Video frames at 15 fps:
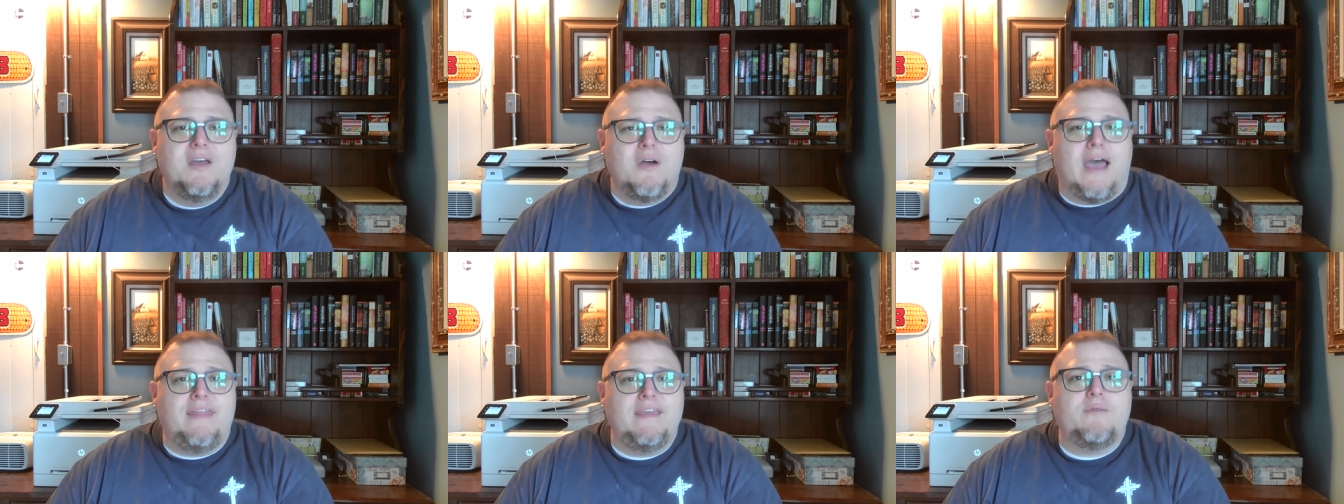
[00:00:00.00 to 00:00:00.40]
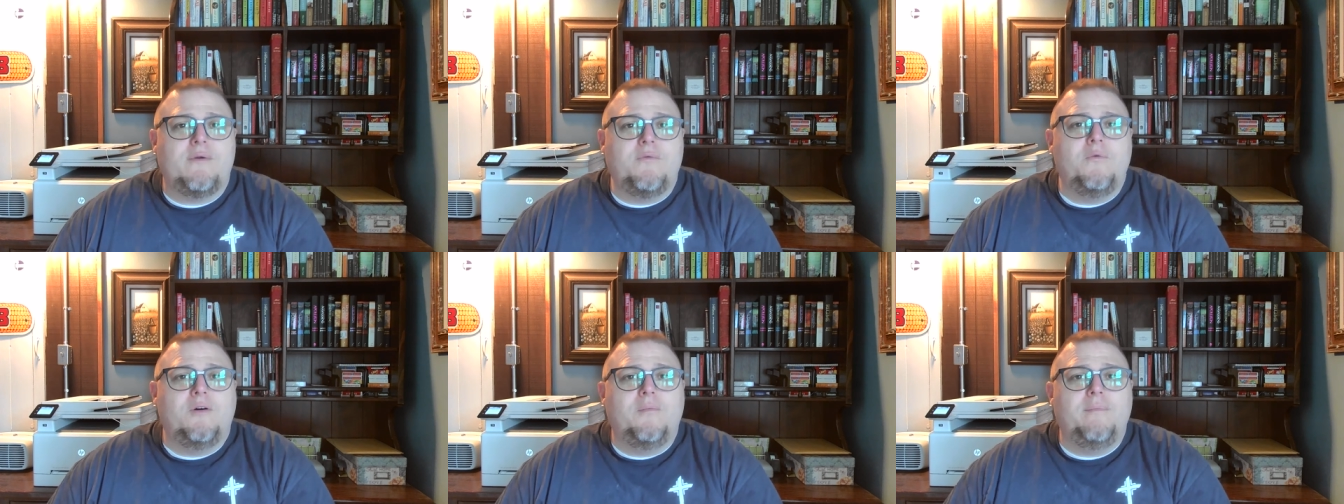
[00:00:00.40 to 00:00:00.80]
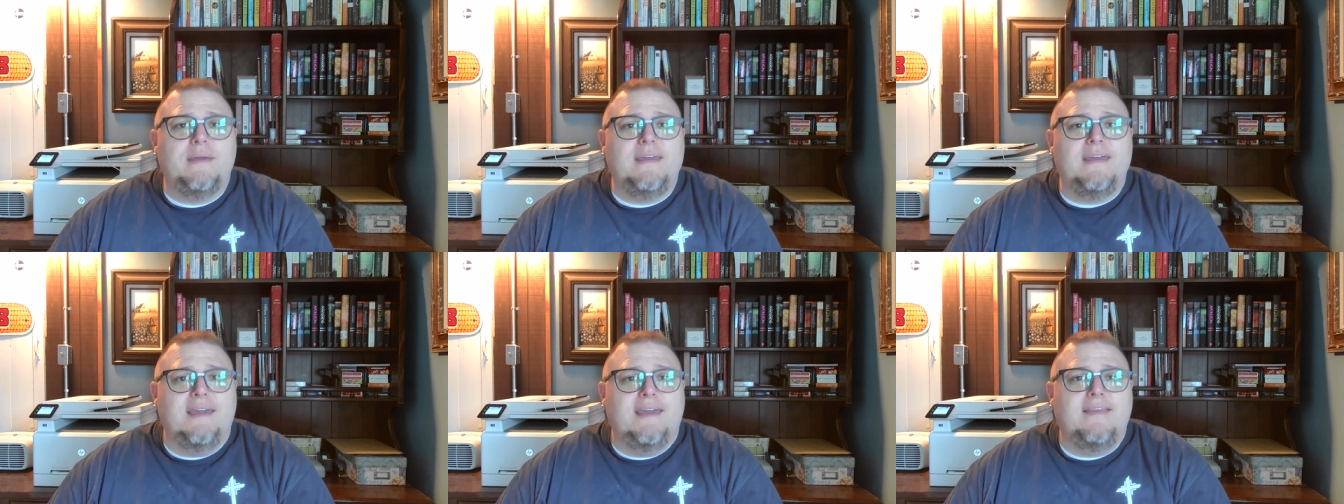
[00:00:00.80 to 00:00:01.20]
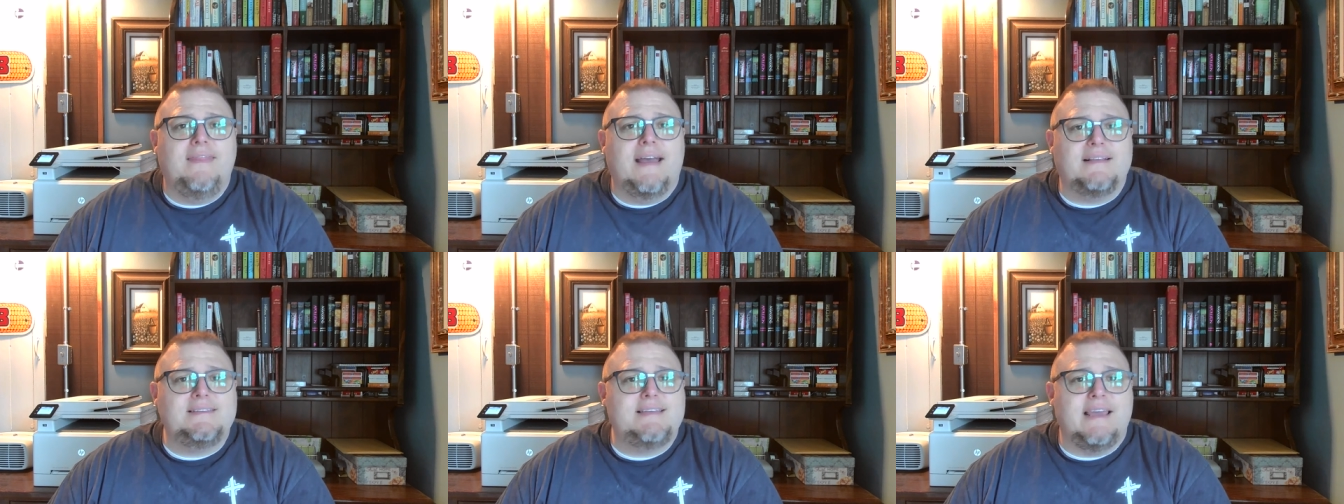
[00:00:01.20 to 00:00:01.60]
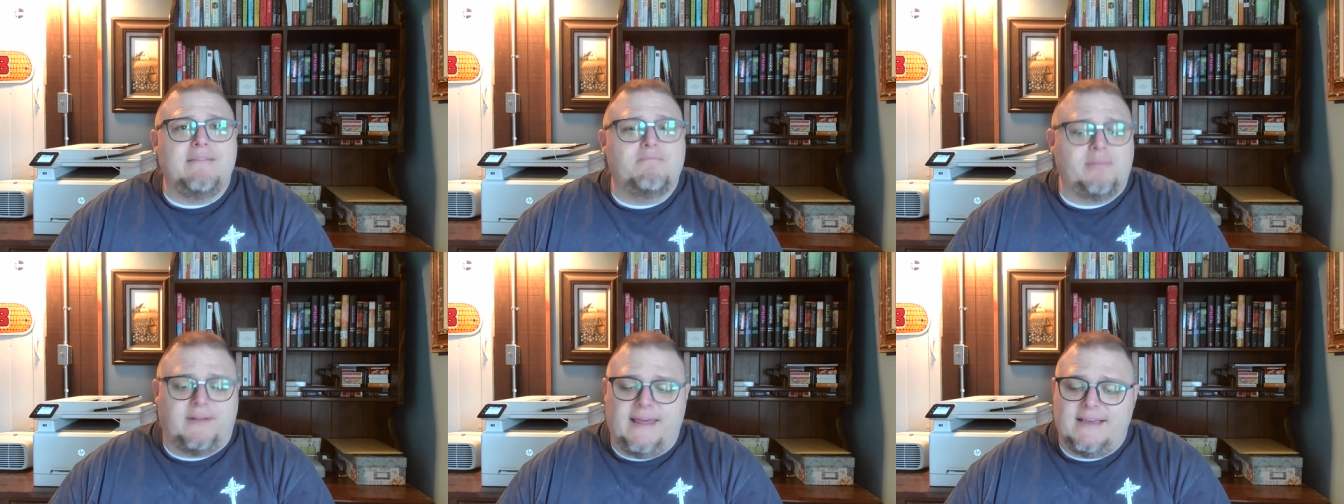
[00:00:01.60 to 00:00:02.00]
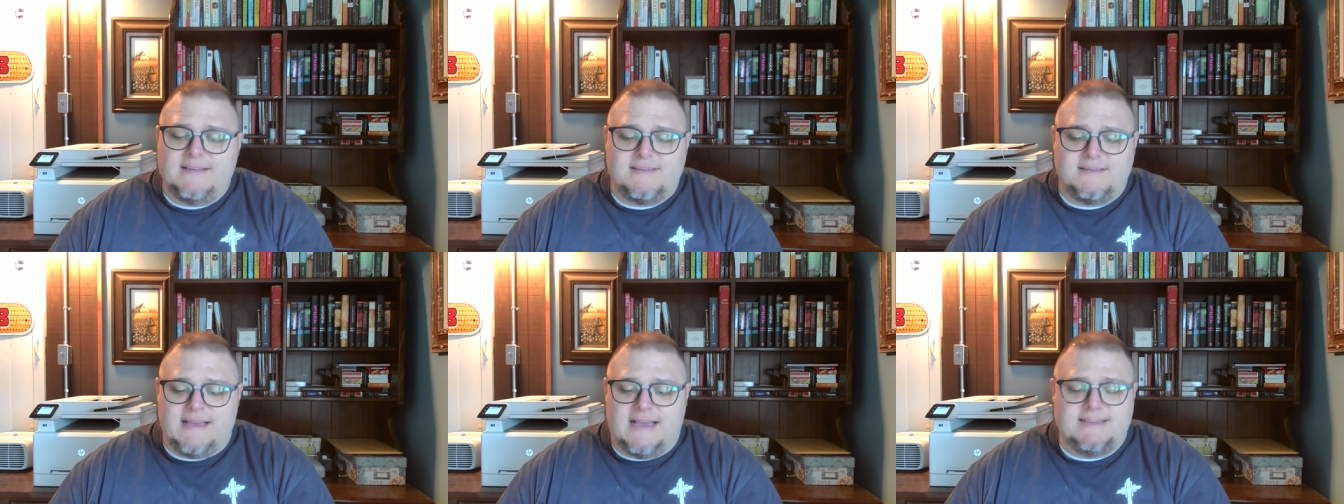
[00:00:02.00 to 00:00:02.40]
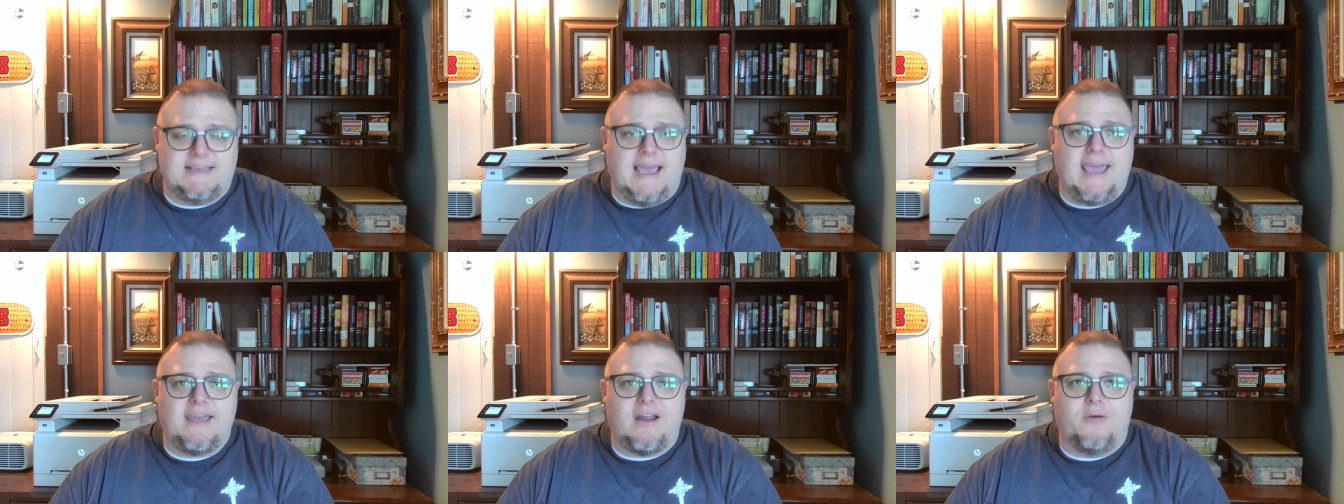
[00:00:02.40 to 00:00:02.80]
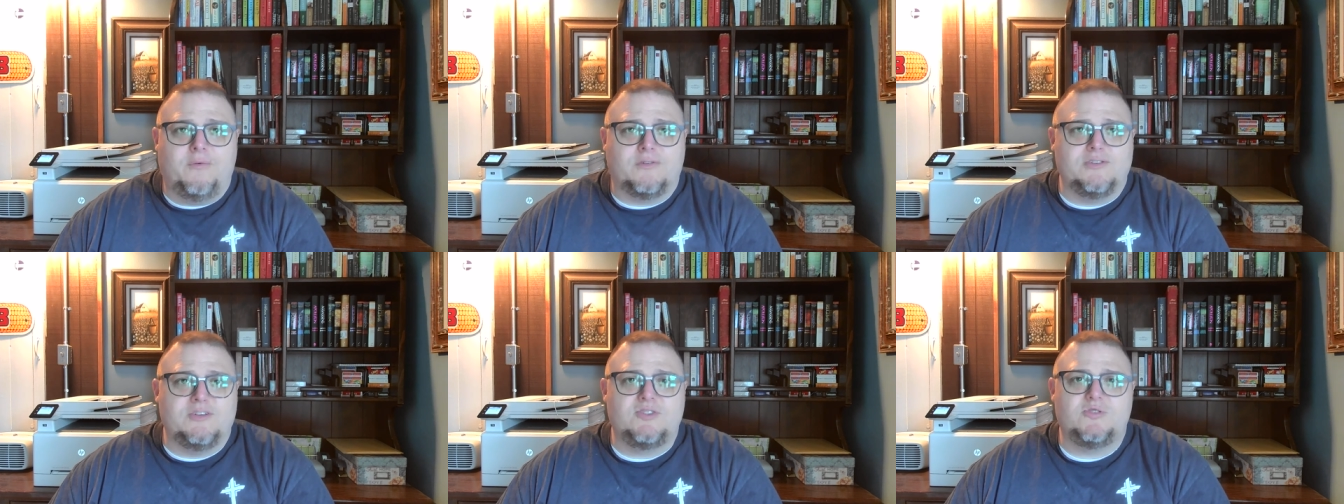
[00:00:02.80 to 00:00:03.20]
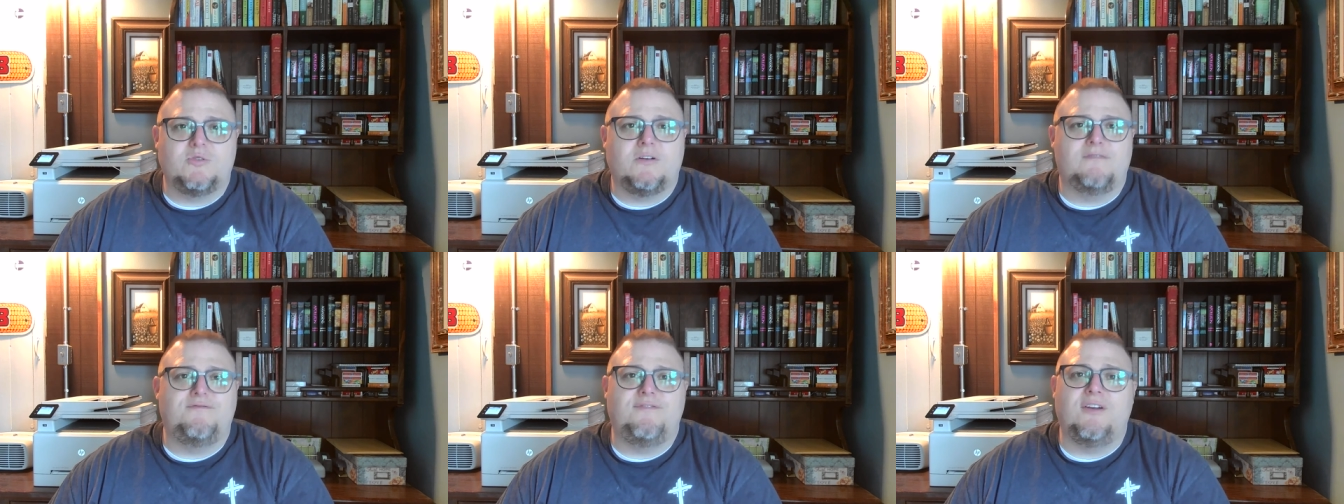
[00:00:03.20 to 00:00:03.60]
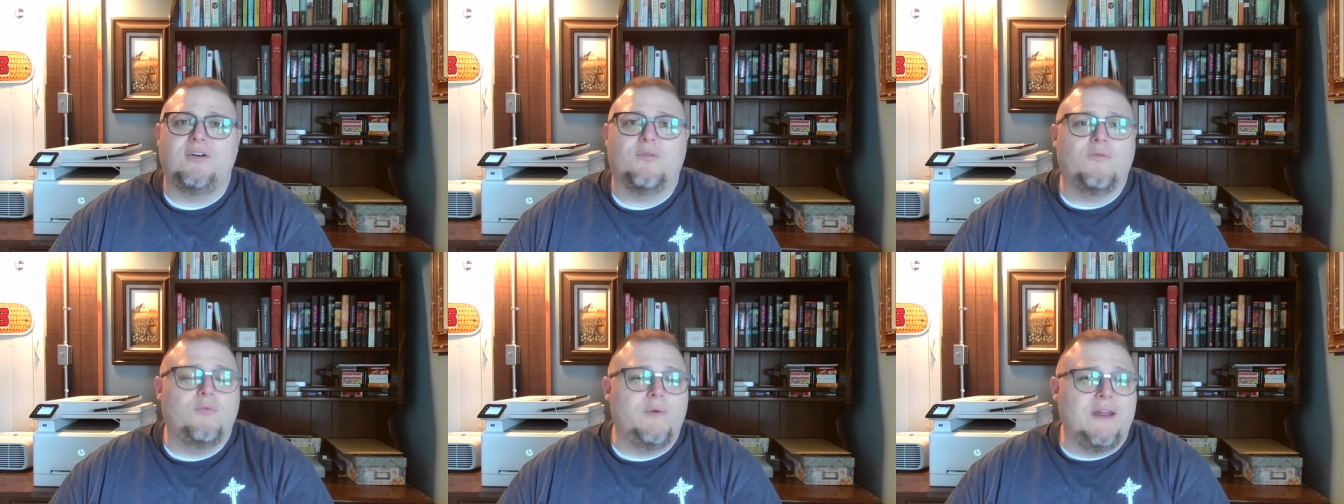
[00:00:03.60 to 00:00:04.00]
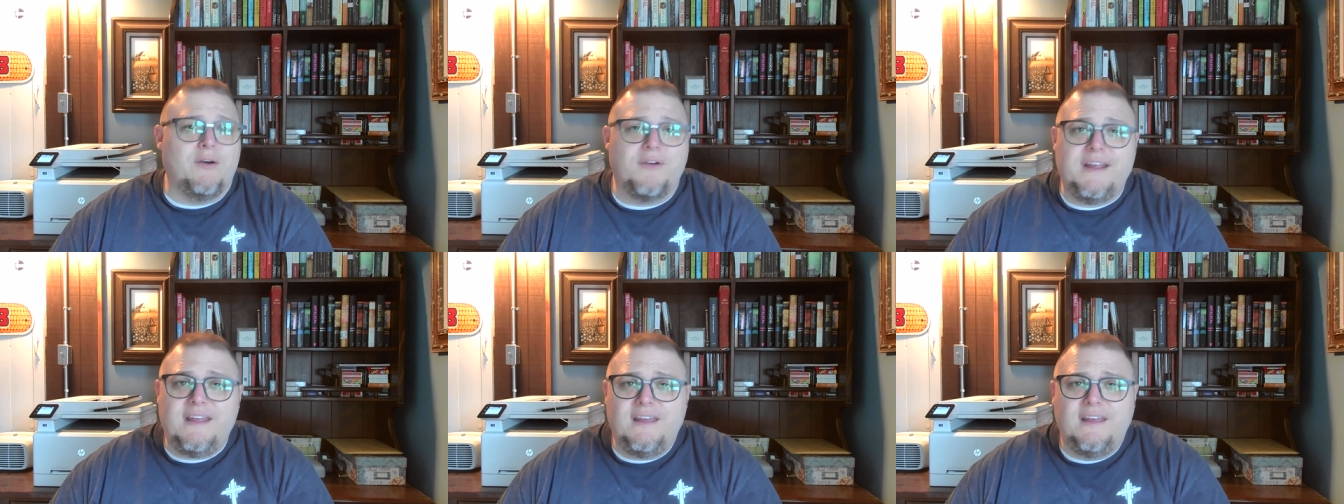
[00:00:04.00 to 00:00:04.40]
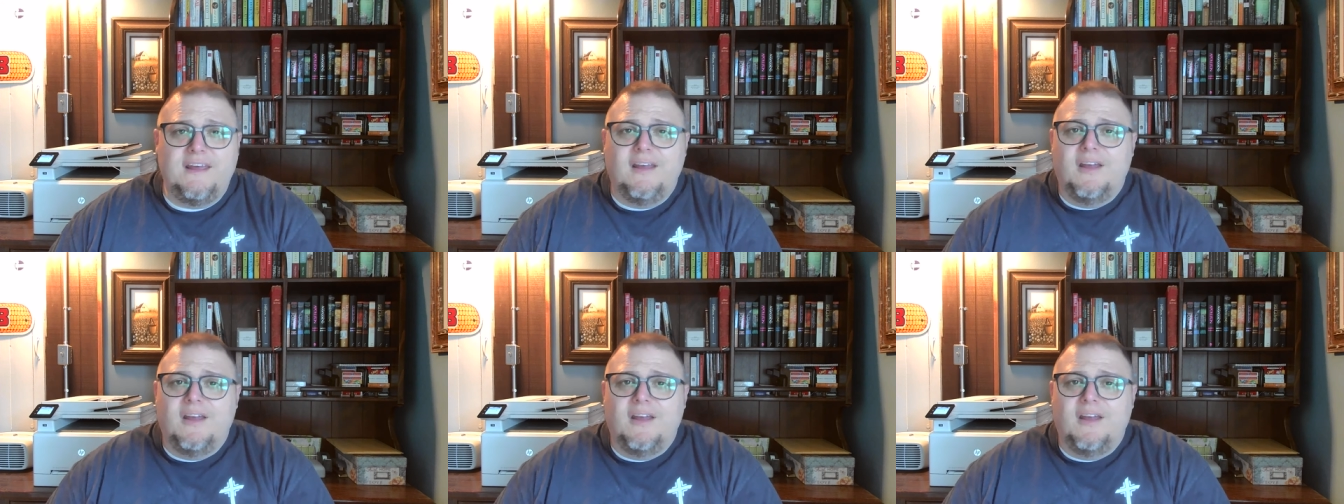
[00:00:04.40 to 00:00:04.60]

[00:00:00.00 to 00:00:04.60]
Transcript: I think we will be in that same place as Agur. We'll just sort of feel weary.